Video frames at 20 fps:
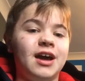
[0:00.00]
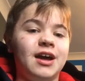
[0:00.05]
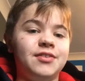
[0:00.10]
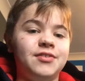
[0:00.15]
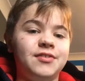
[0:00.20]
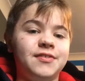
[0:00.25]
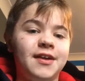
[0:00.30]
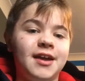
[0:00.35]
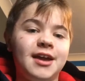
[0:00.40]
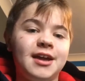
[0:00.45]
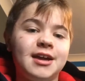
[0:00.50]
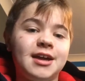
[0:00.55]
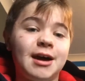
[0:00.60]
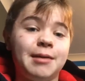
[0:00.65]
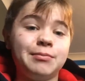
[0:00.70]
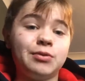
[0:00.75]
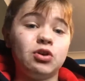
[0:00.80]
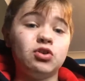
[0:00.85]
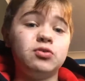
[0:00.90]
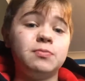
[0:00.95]
And today,
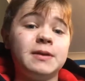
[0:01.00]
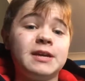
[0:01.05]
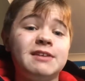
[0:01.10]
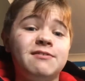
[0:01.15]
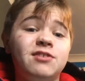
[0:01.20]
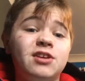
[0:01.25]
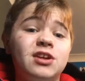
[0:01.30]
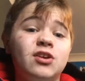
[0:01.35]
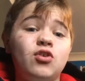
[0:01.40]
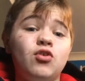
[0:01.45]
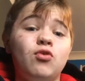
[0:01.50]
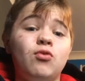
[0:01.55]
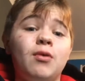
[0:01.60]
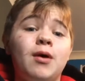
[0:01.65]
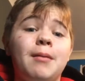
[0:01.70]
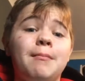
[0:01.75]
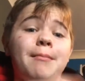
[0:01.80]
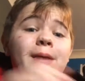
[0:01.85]
I'm going to be giving you